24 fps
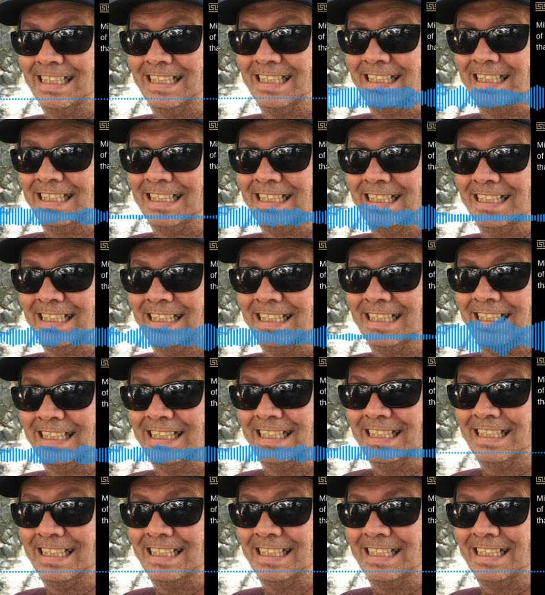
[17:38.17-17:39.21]
if you're going to
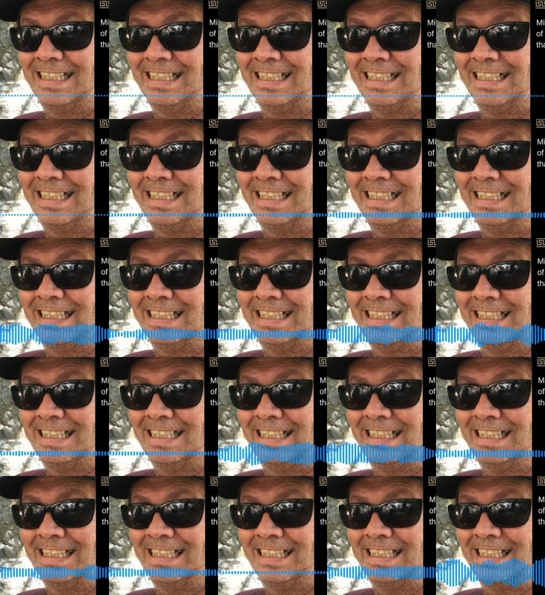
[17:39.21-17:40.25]
be somewhat
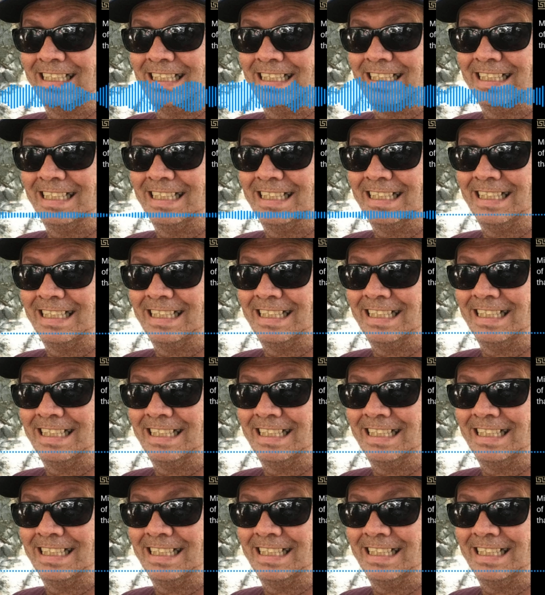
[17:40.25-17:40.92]
democratic,